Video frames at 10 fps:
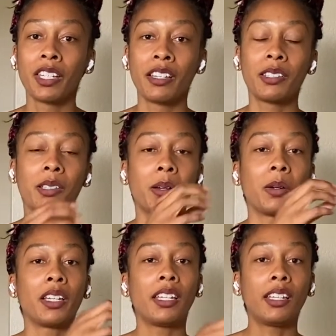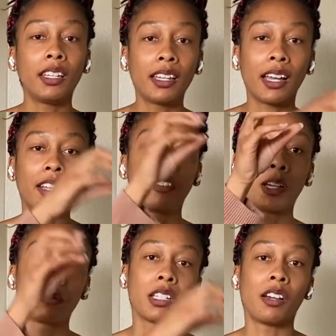So he kind of helped
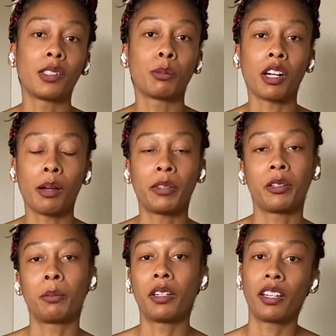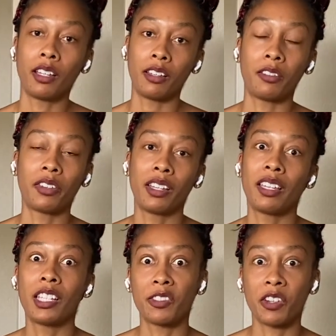solve the problem of
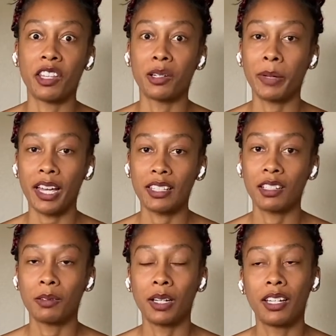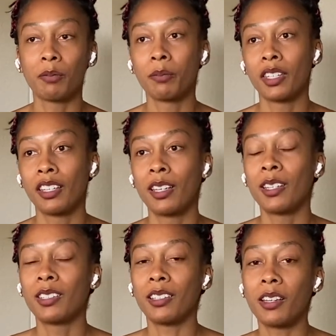his father passing away.
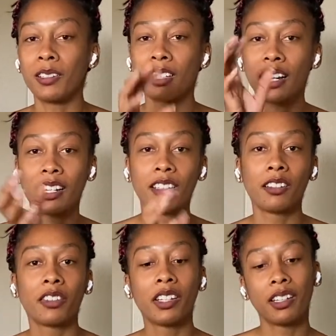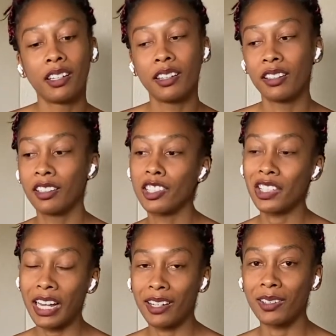So those are kind of
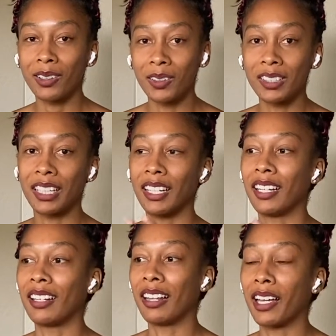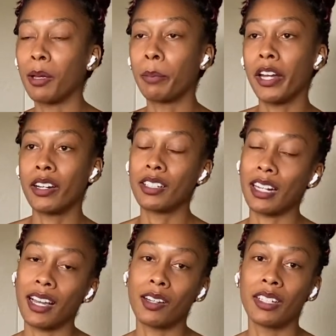triangles in like a
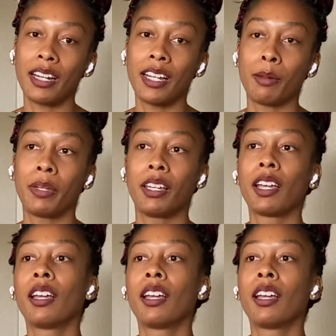parent-child dynamic.